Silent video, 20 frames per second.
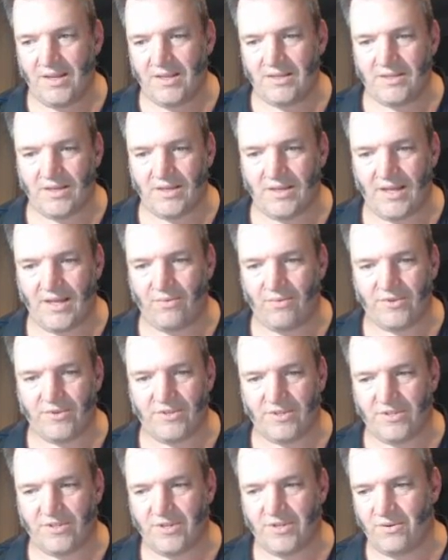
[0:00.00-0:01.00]
So that
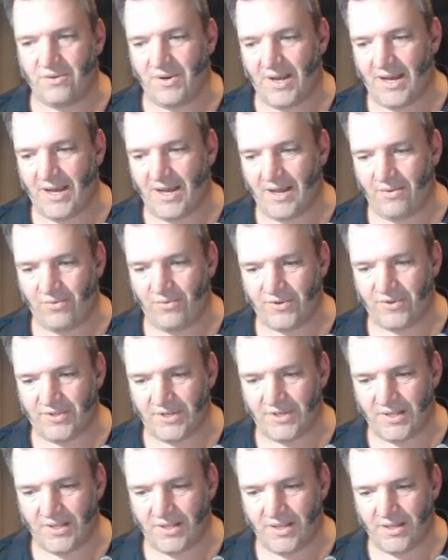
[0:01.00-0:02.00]
wasn't too hard, was
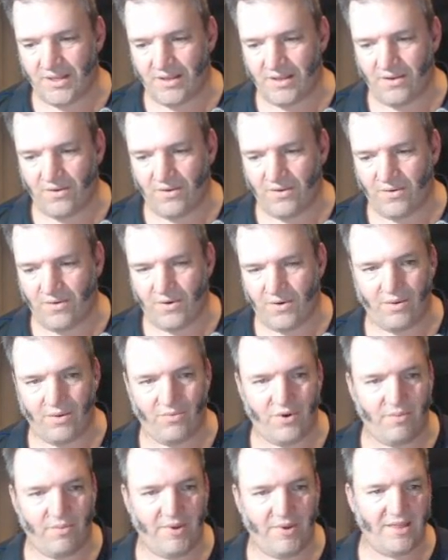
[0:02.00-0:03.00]
it? All right,
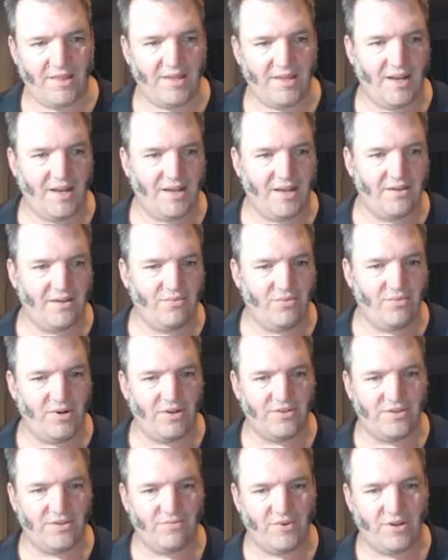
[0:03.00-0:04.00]
what about the next? What
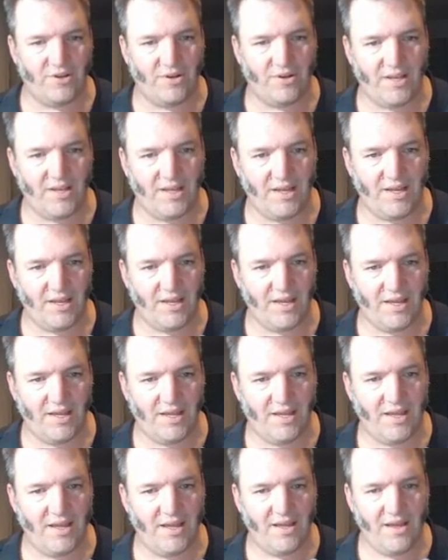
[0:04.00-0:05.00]
else have we got here?
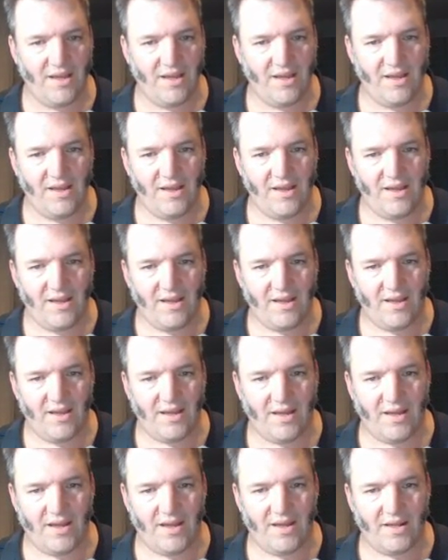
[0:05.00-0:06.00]

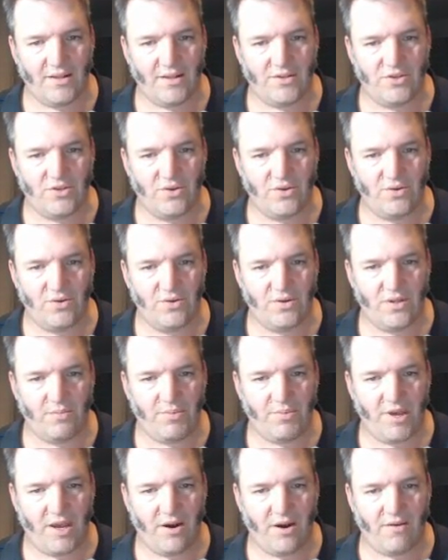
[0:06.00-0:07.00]
2 to the
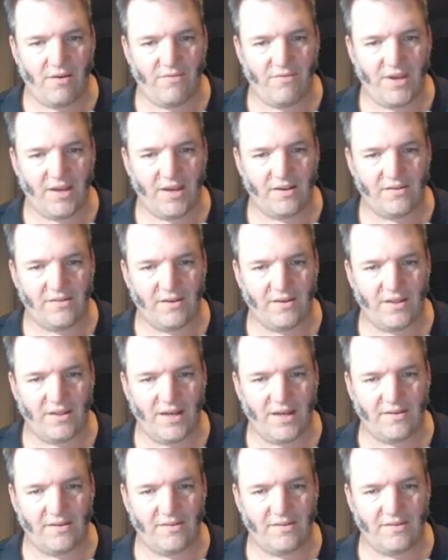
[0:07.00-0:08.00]
power of x. So
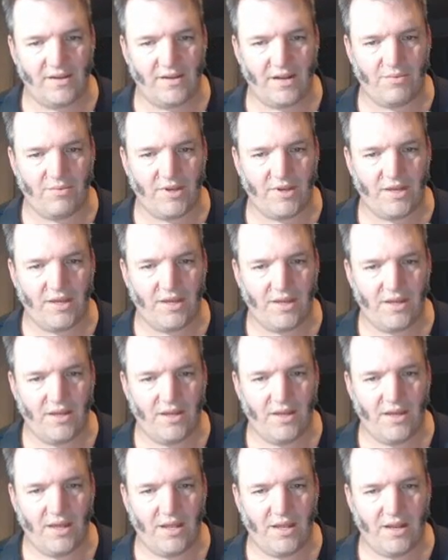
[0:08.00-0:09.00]
that's going to be
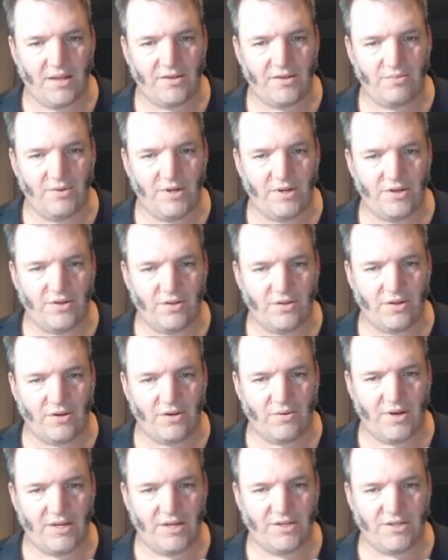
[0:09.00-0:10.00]
an exponential
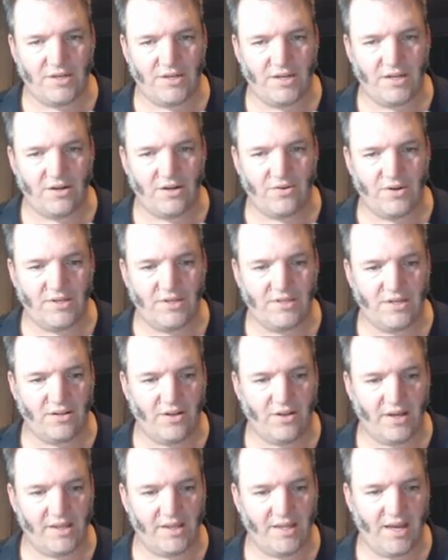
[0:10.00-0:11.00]
equation increasing
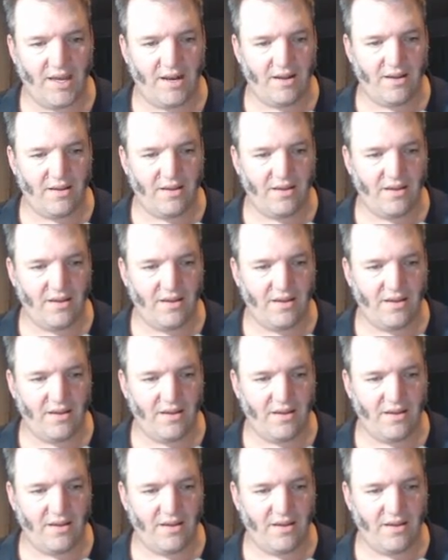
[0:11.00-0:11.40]
like that.